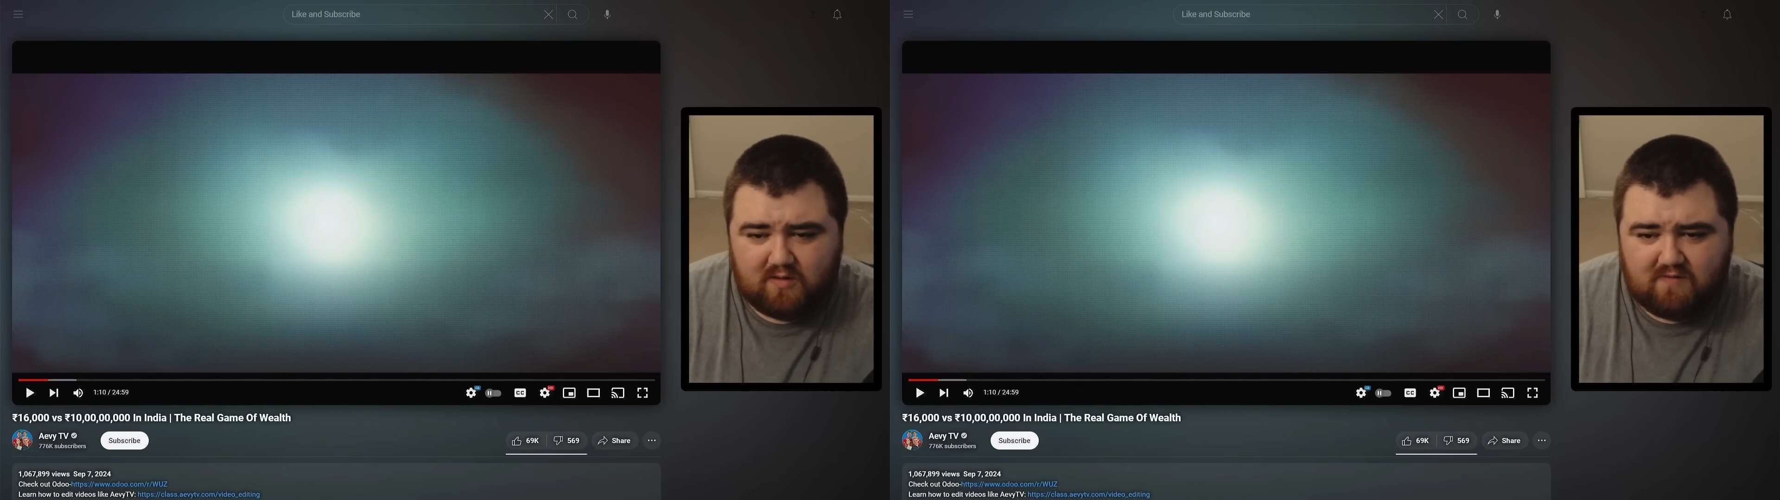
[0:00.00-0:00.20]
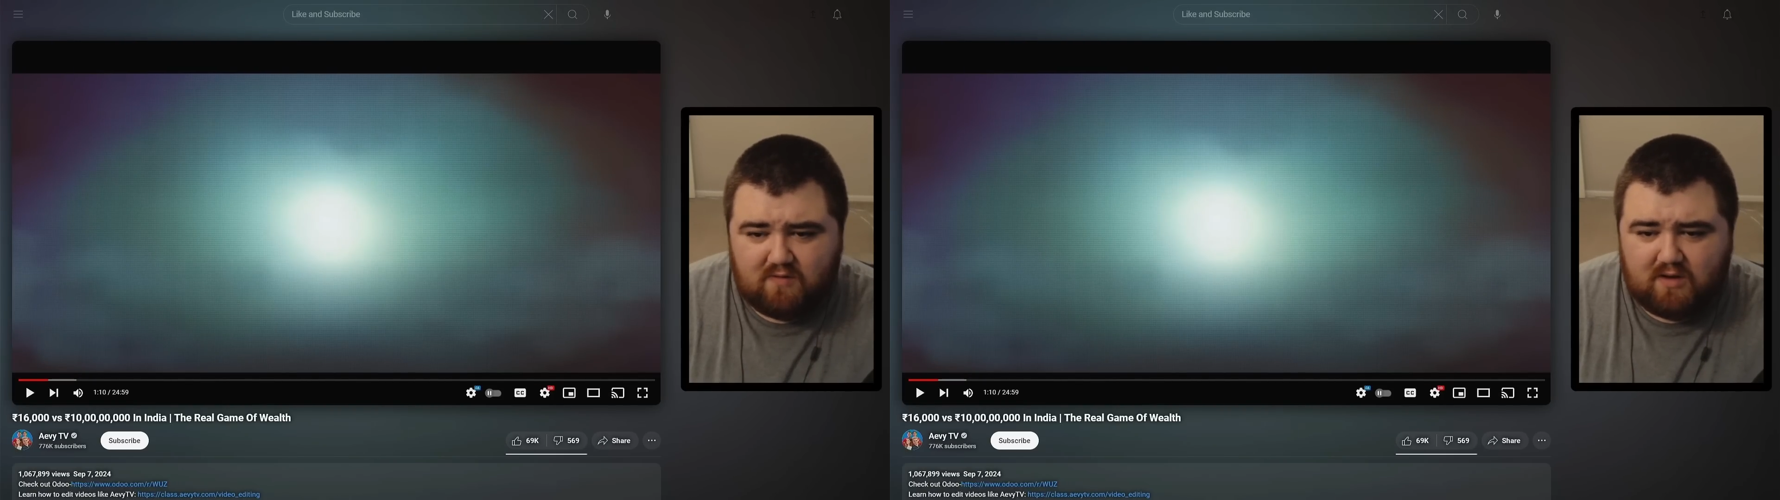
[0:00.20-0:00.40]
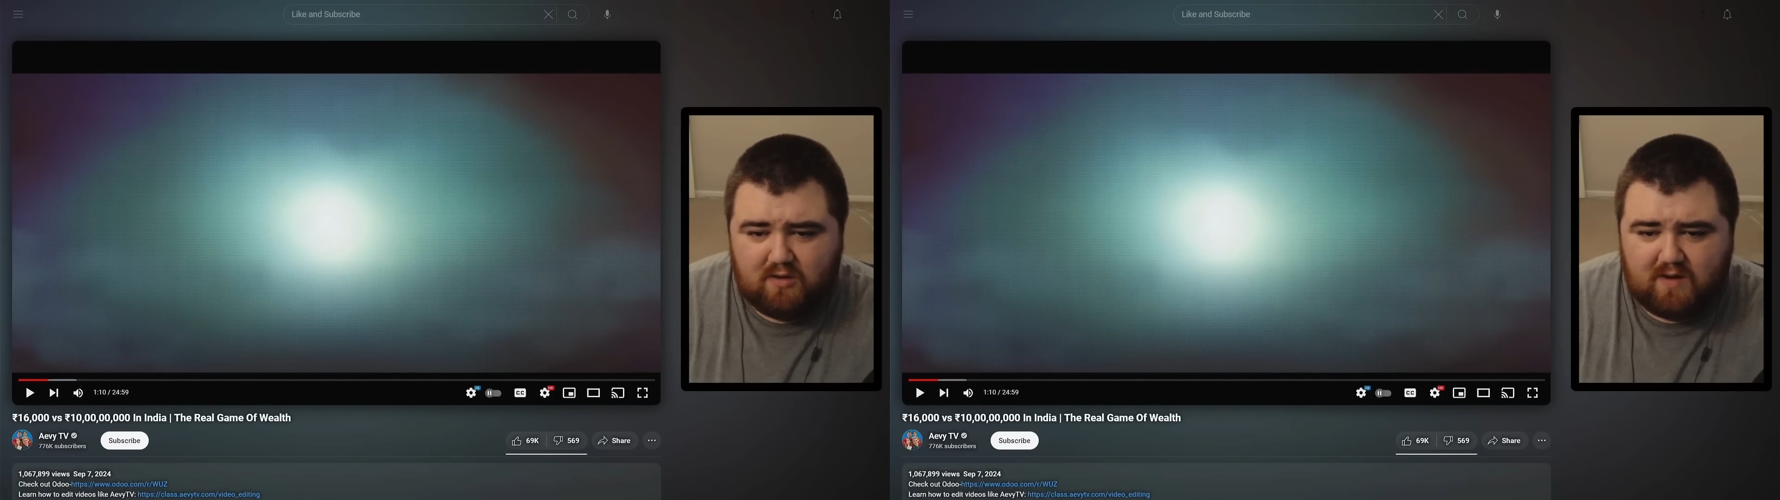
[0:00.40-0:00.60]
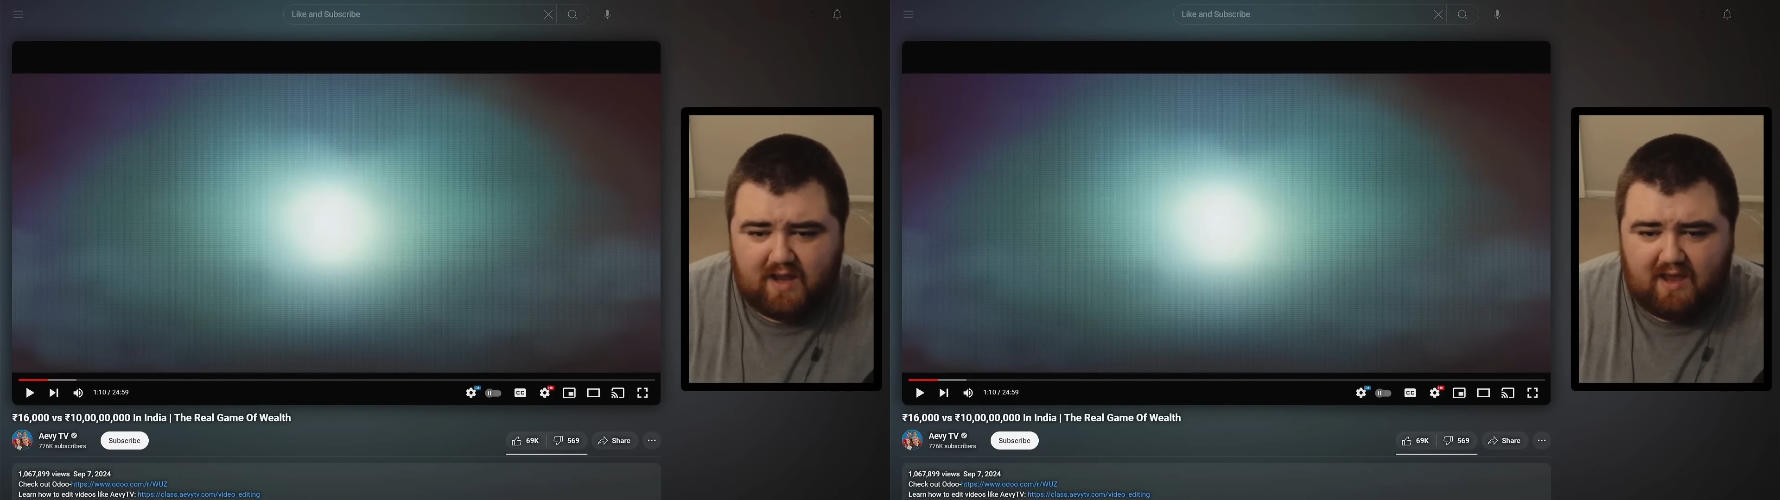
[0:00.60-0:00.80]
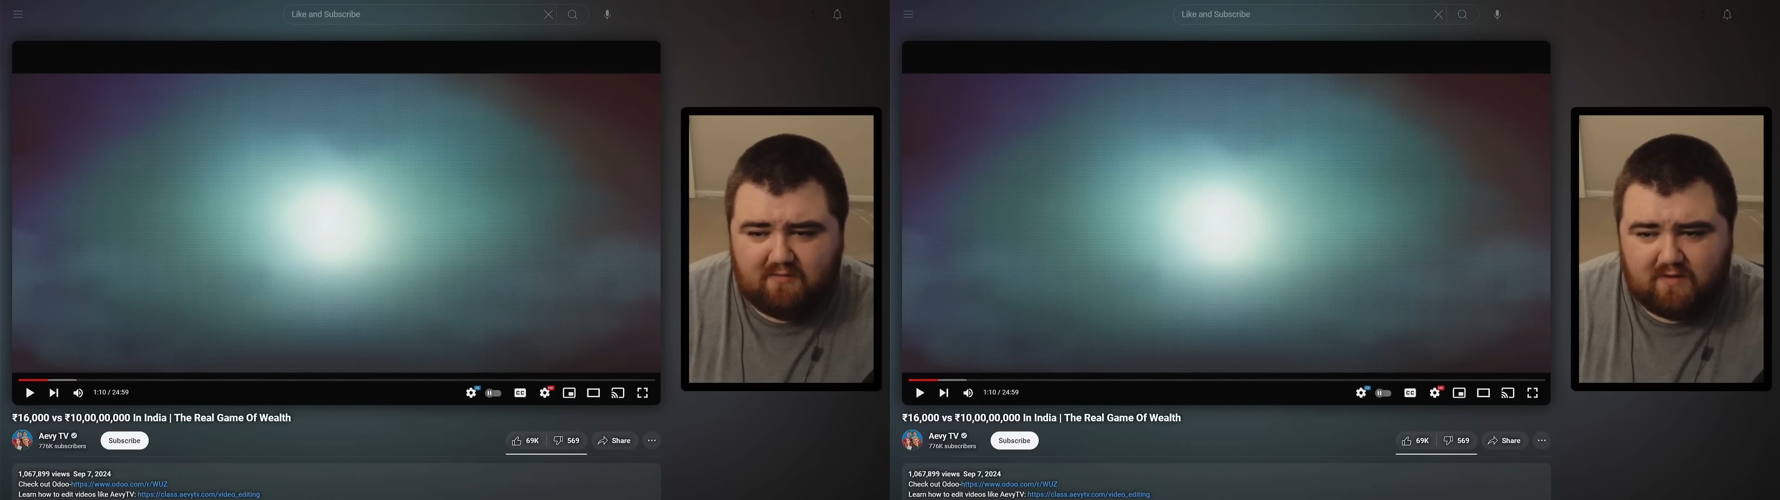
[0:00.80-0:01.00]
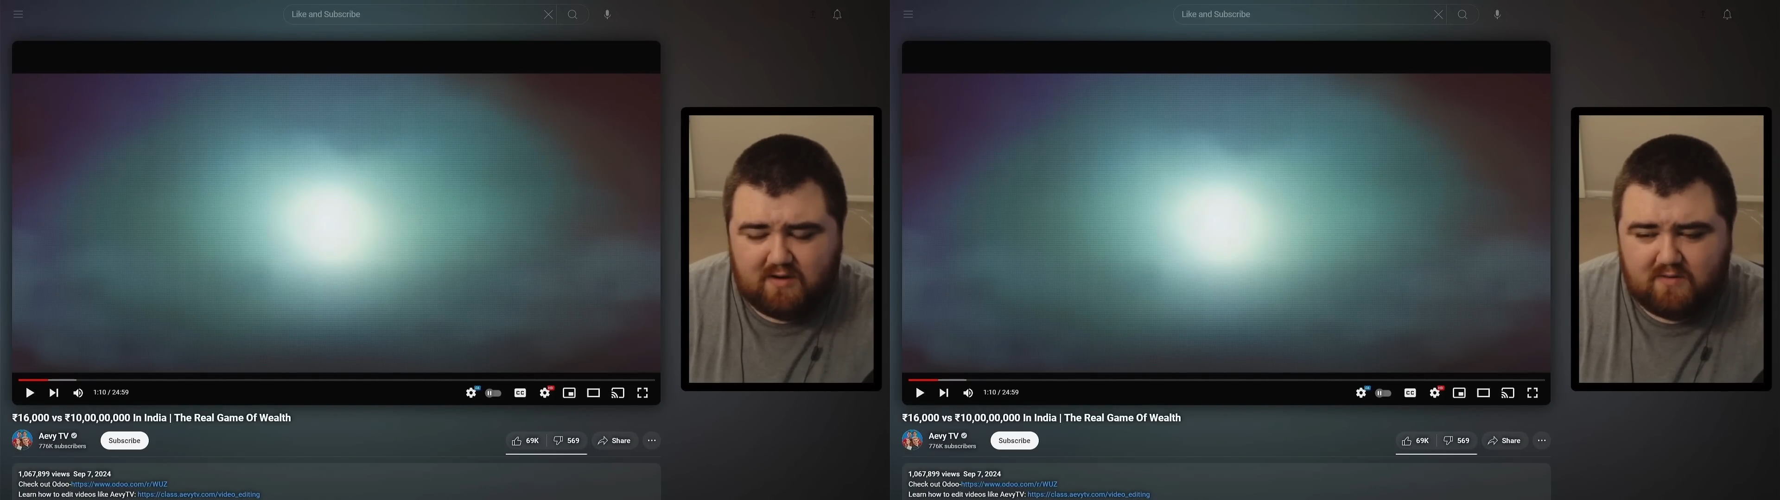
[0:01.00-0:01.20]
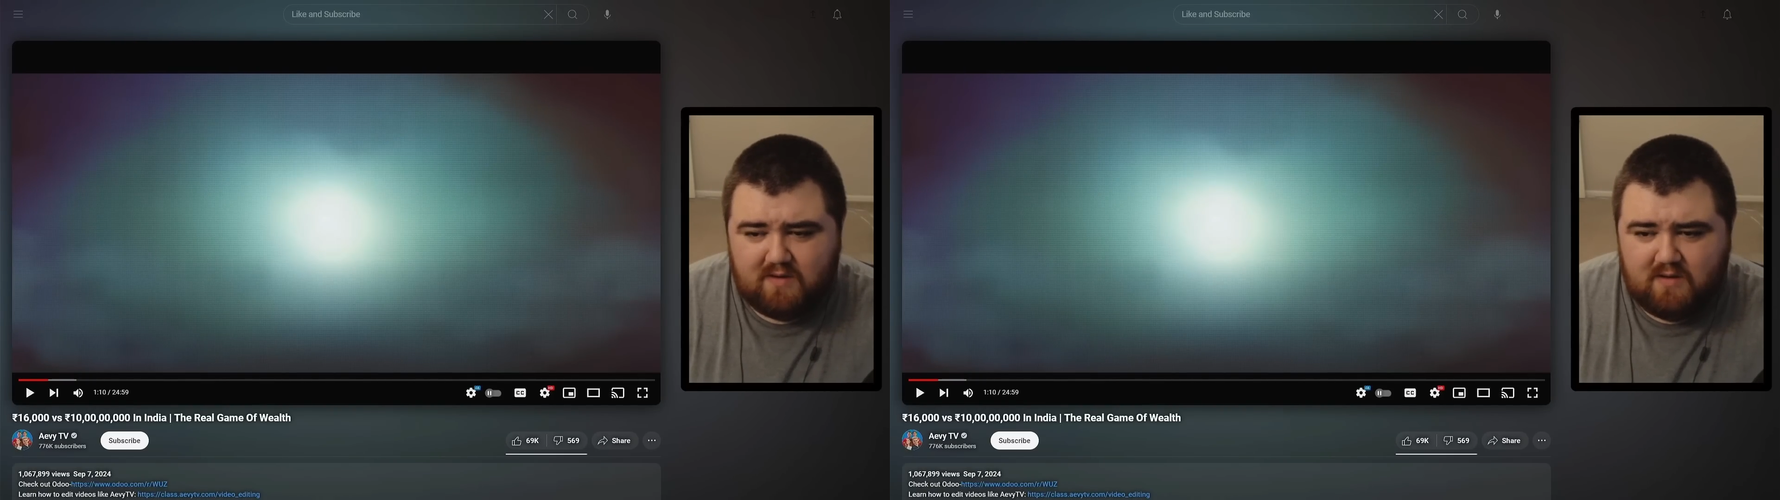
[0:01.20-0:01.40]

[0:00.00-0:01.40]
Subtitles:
because you can have, you know,